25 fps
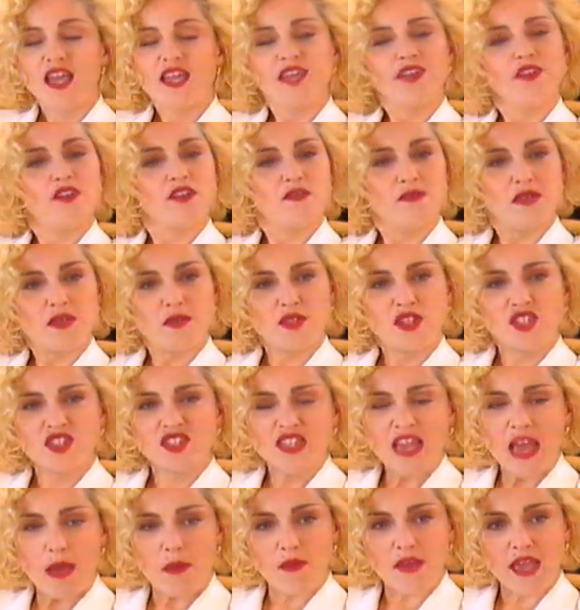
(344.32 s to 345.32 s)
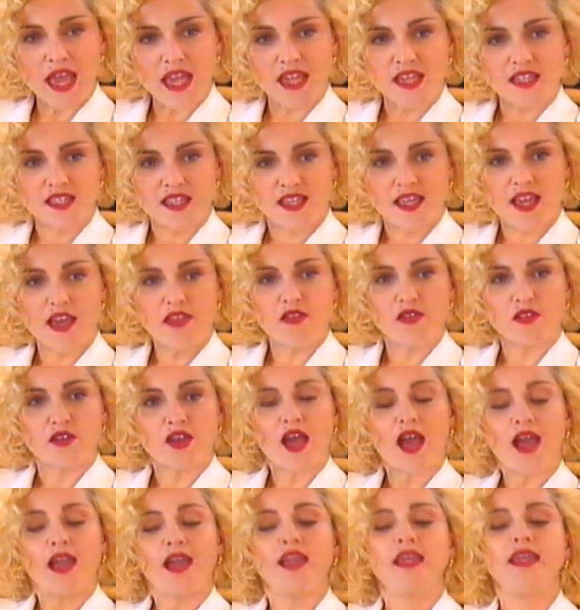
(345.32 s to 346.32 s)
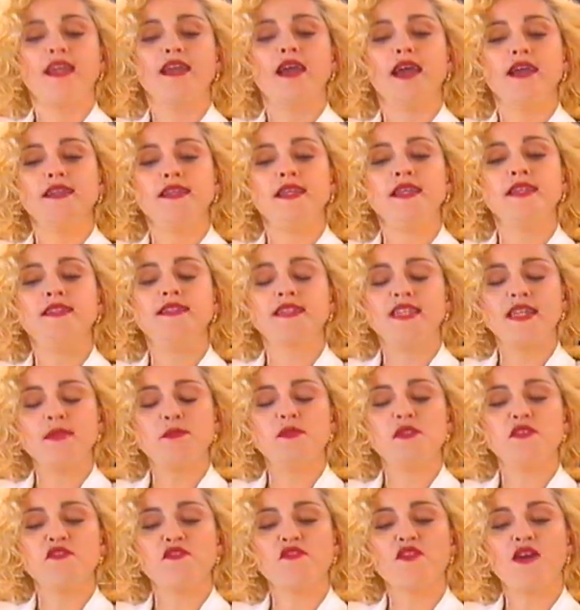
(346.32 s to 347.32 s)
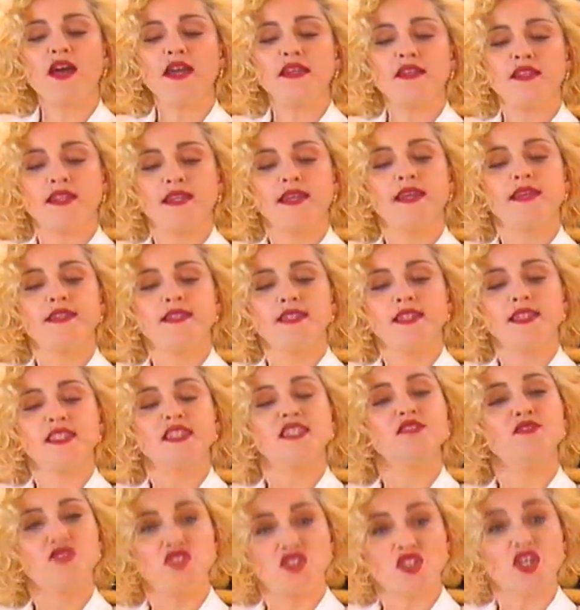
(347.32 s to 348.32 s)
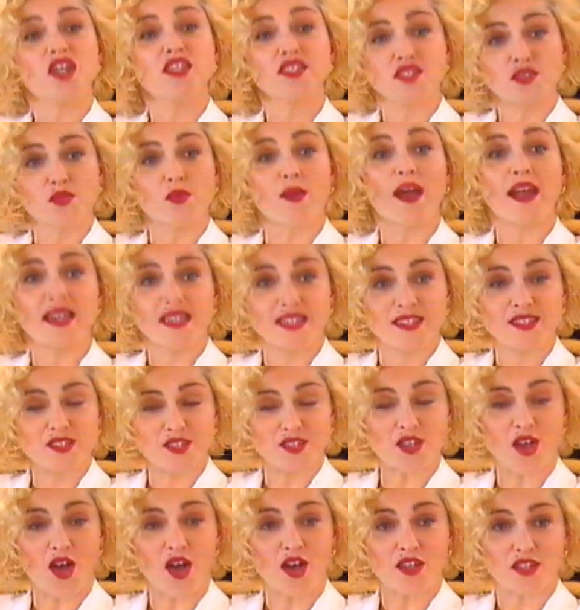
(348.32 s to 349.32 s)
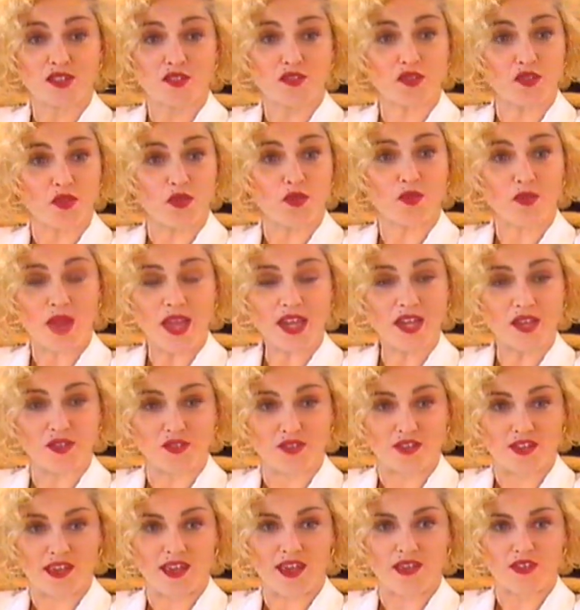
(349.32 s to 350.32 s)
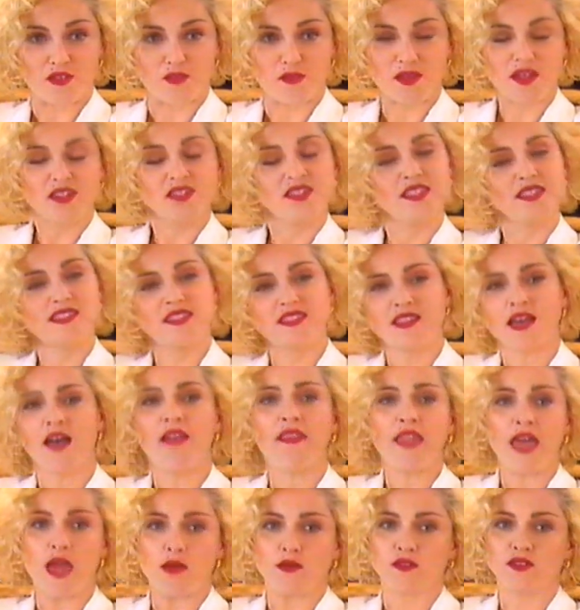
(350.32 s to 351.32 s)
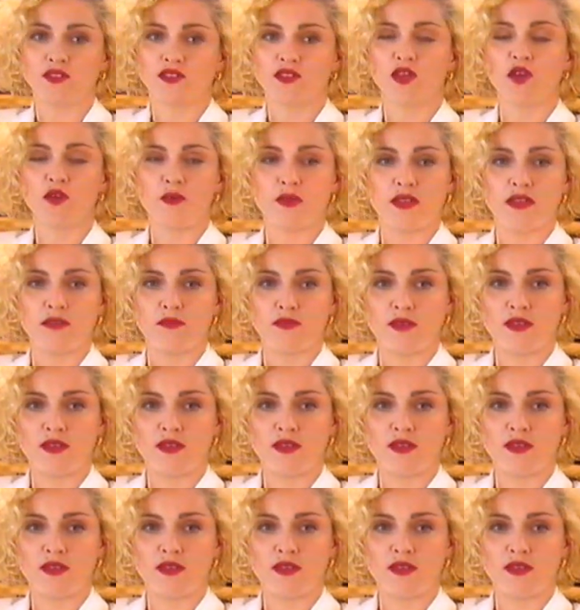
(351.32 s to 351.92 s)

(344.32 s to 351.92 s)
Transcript: You know what I mean? We just kept getting together, and he seemed to fight the idea of just writing songs for a record together, because he's done that with so many